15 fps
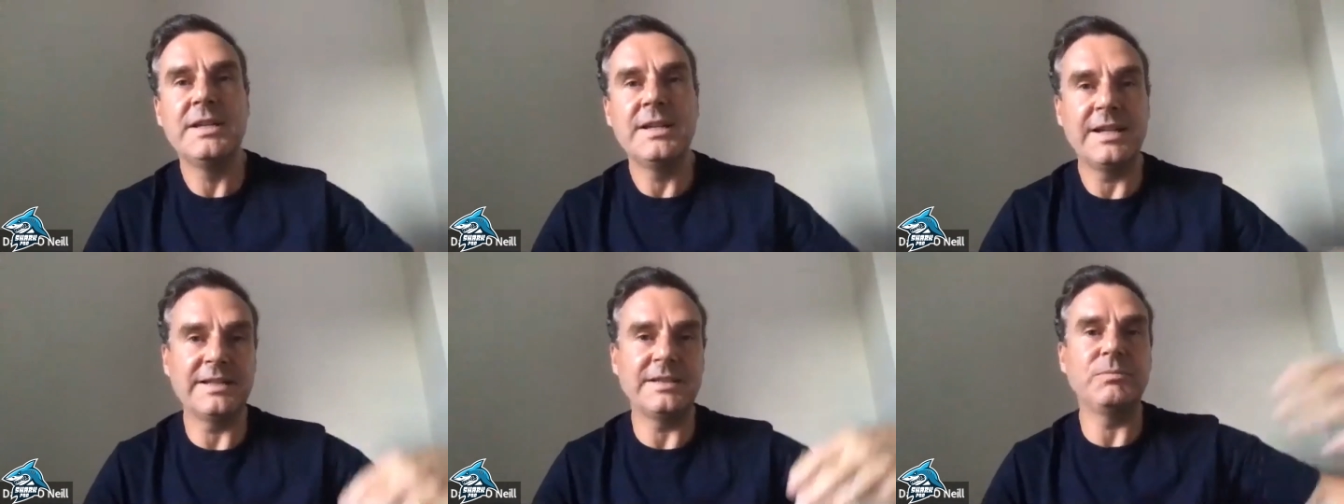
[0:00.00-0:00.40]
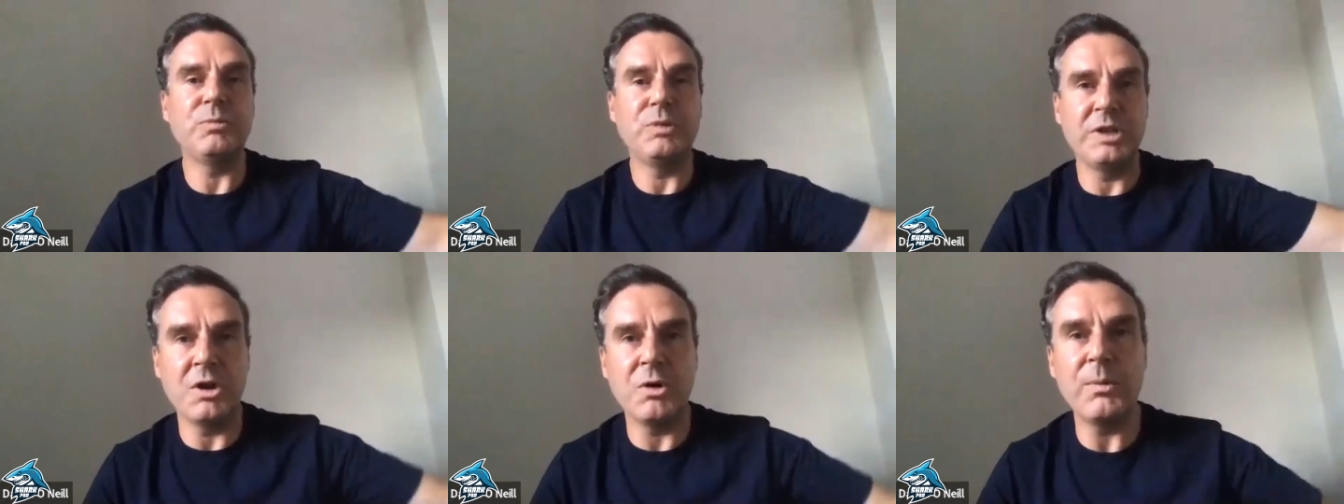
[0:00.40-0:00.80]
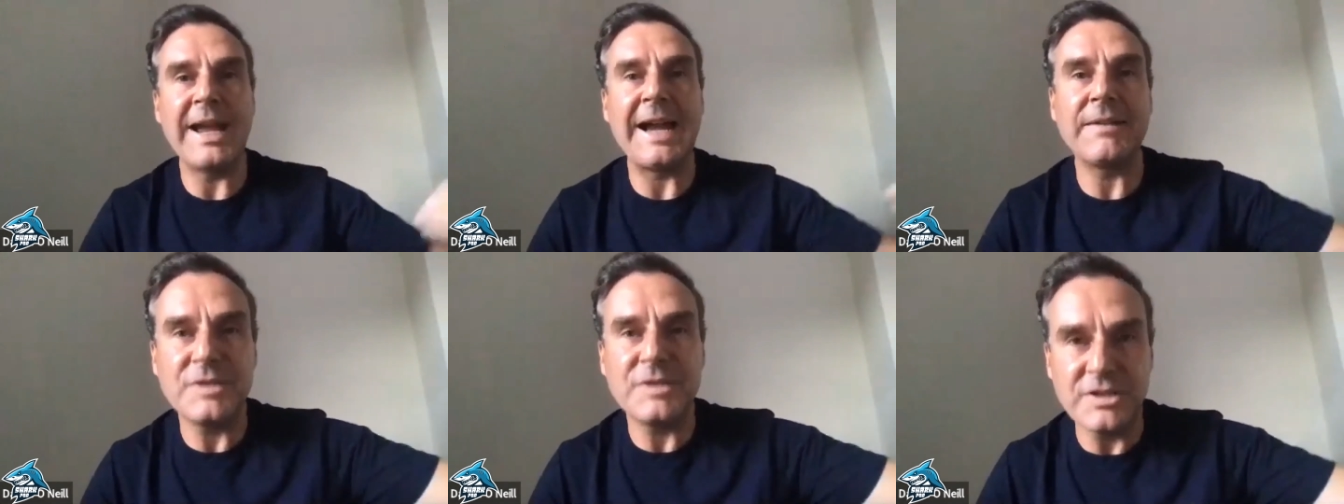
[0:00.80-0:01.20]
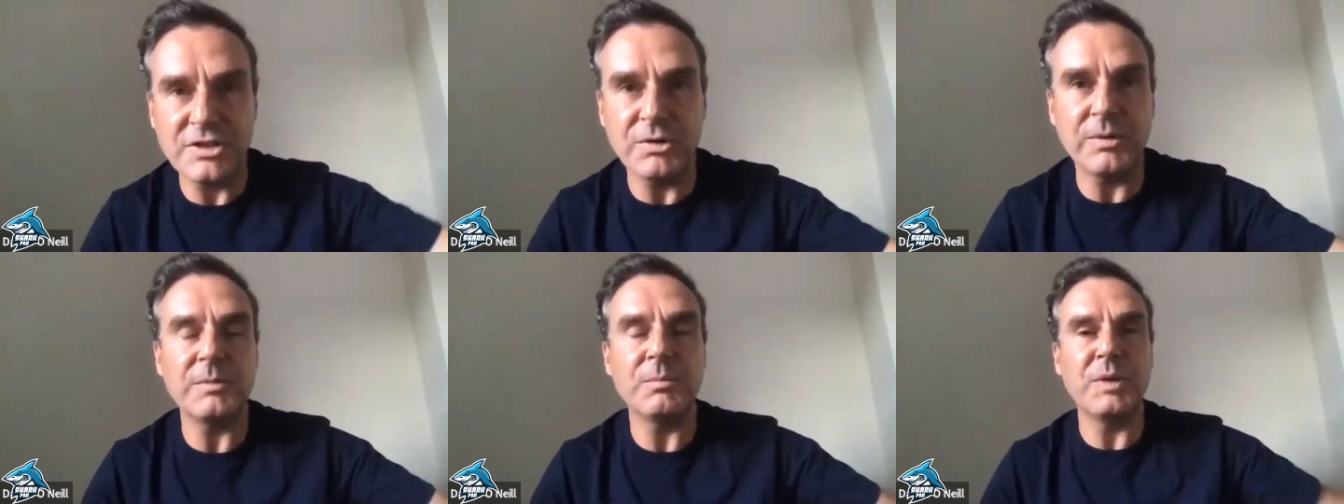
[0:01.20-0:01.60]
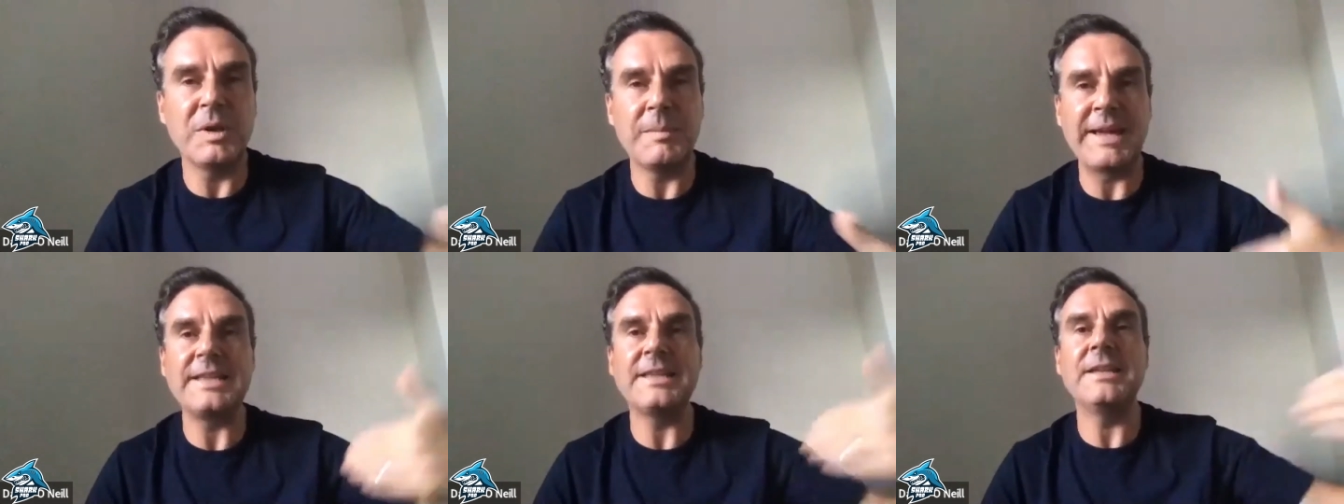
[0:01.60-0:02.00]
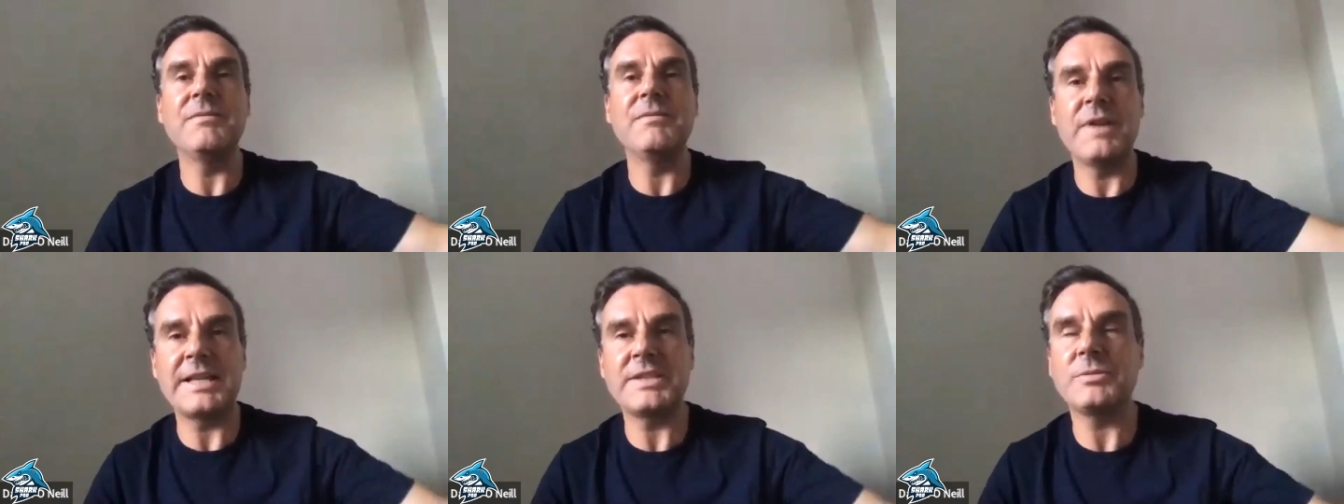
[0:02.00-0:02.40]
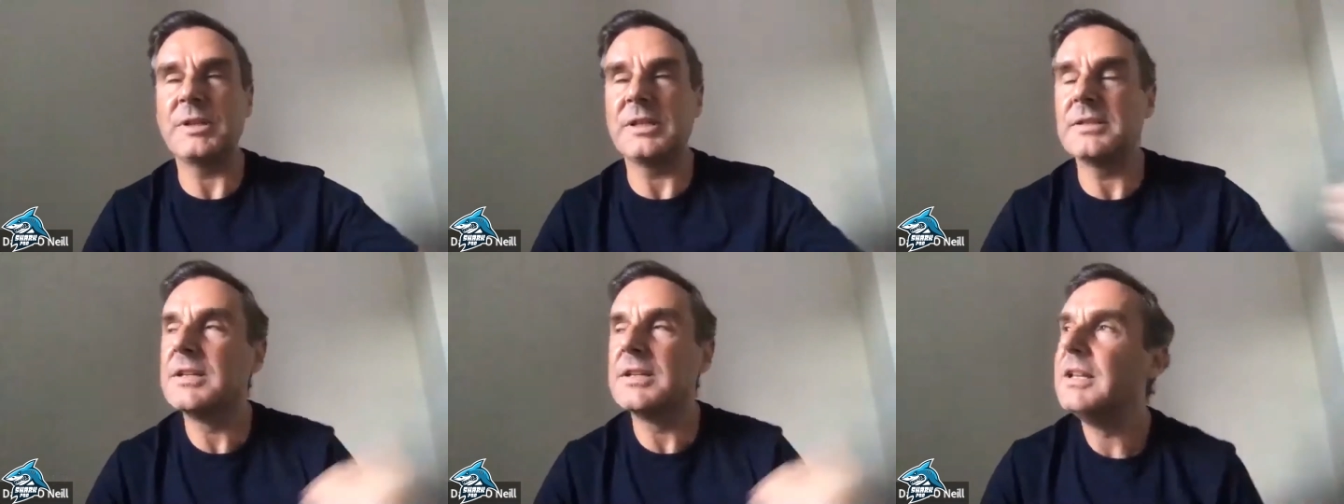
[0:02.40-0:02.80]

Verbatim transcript: and we know we have to do it, and we'll make the investment.